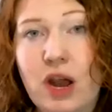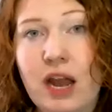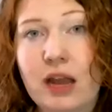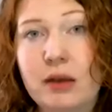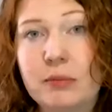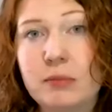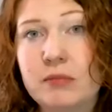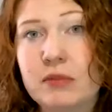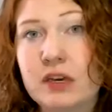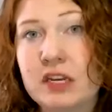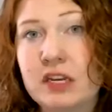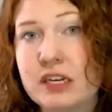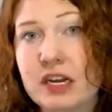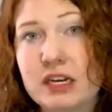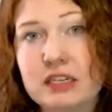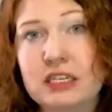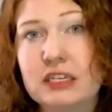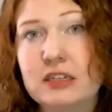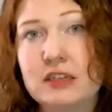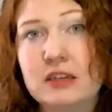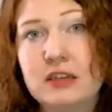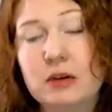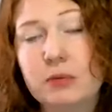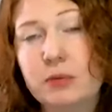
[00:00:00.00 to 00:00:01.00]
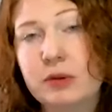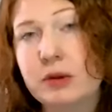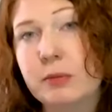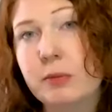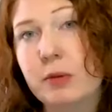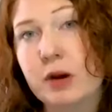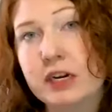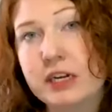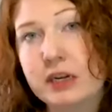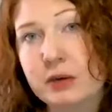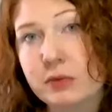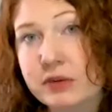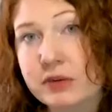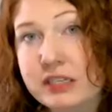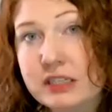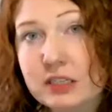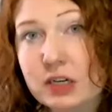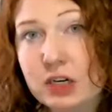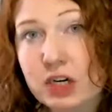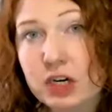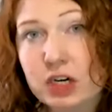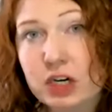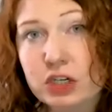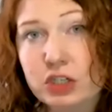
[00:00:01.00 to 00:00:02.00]
I'm conducting a little bit of market
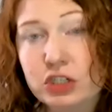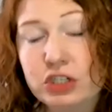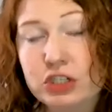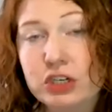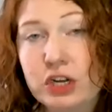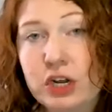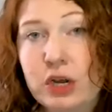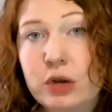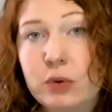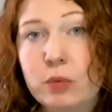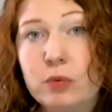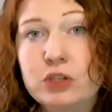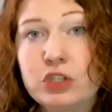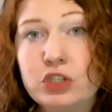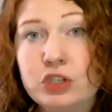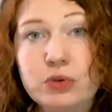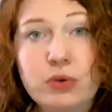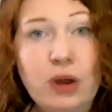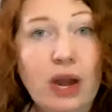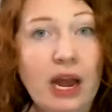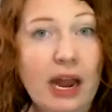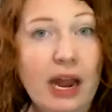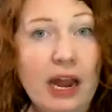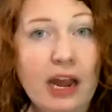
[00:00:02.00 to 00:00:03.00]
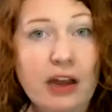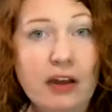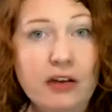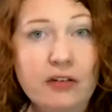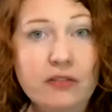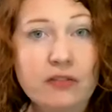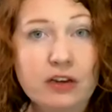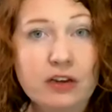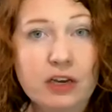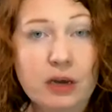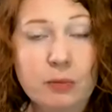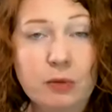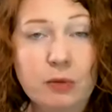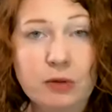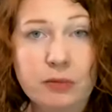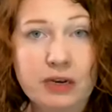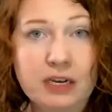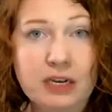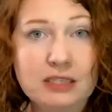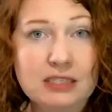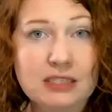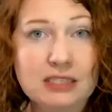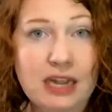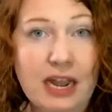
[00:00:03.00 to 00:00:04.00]
research. Would you have a couple of
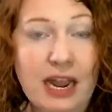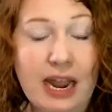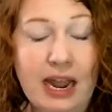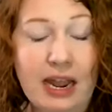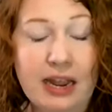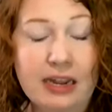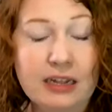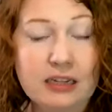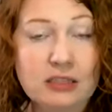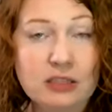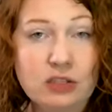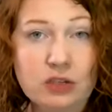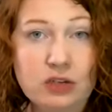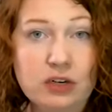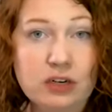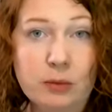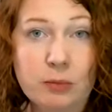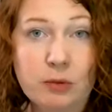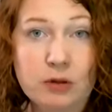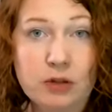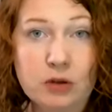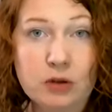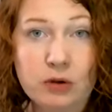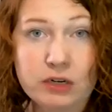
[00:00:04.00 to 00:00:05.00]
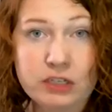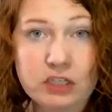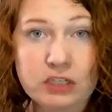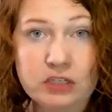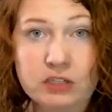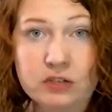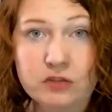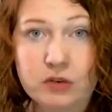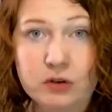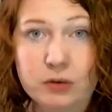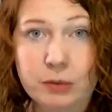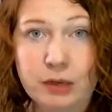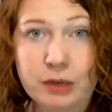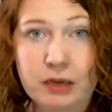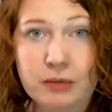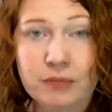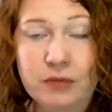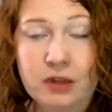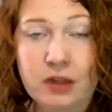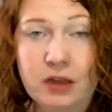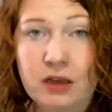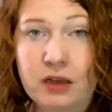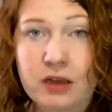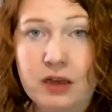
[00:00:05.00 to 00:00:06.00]
minutes to answer a couple of questions for me?
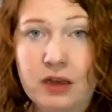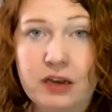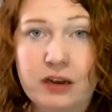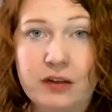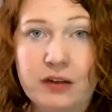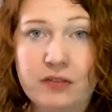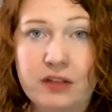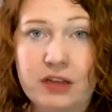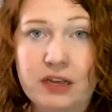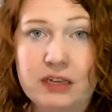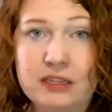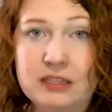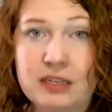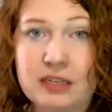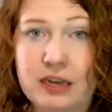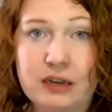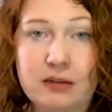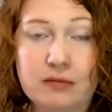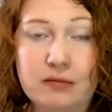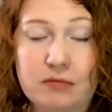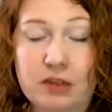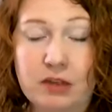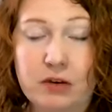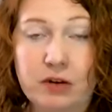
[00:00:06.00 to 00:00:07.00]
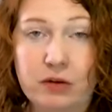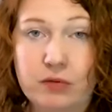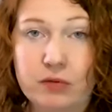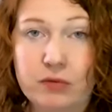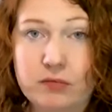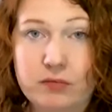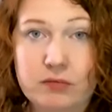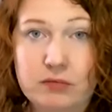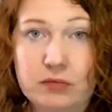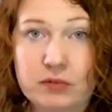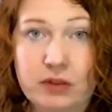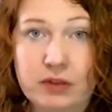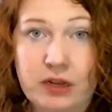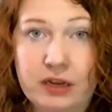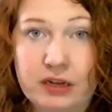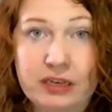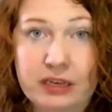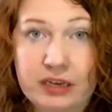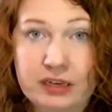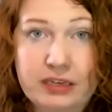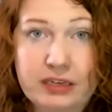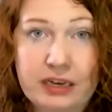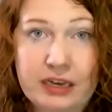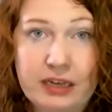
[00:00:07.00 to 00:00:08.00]
And if they say,
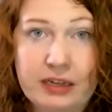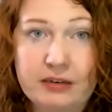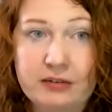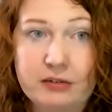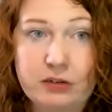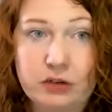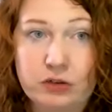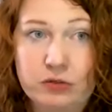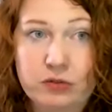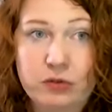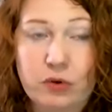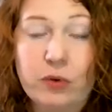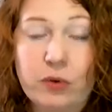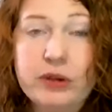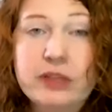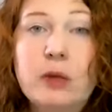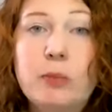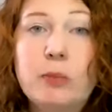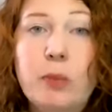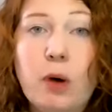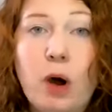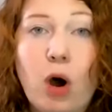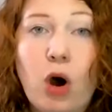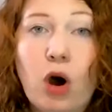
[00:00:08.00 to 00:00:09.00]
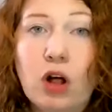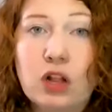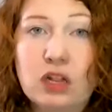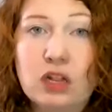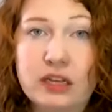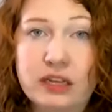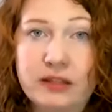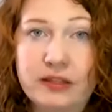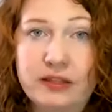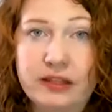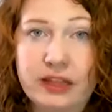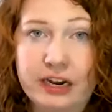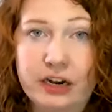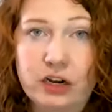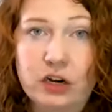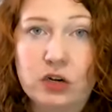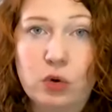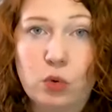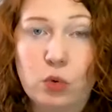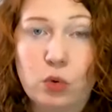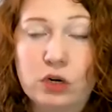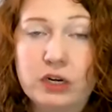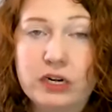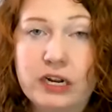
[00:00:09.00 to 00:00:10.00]
again, you're throwing the ball in their
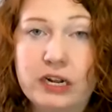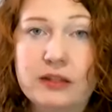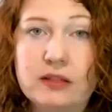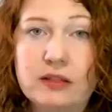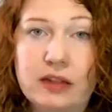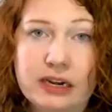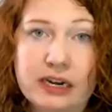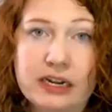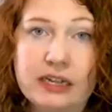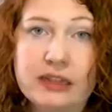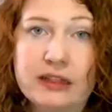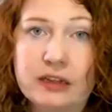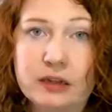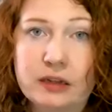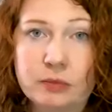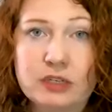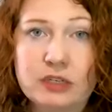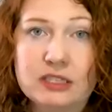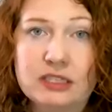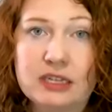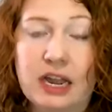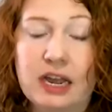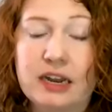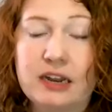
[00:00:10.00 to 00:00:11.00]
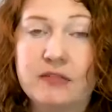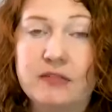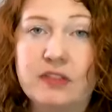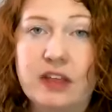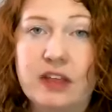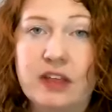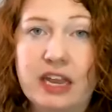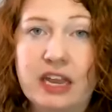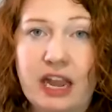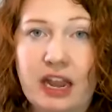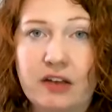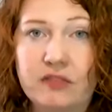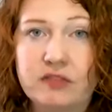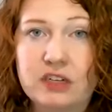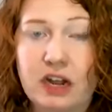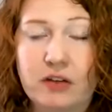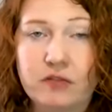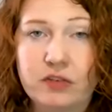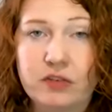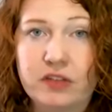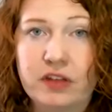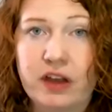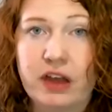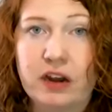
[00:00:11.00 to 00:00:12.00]
court and letting them decide if they have
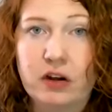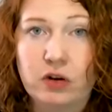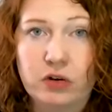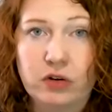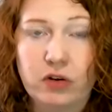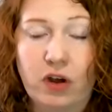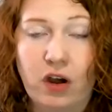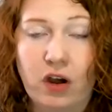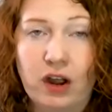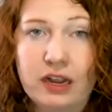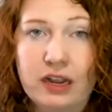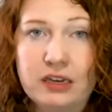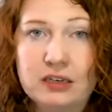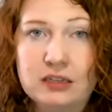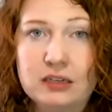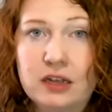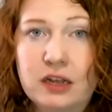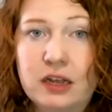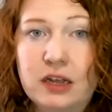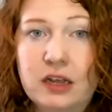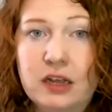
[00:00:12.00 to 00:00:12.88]
time for that or not.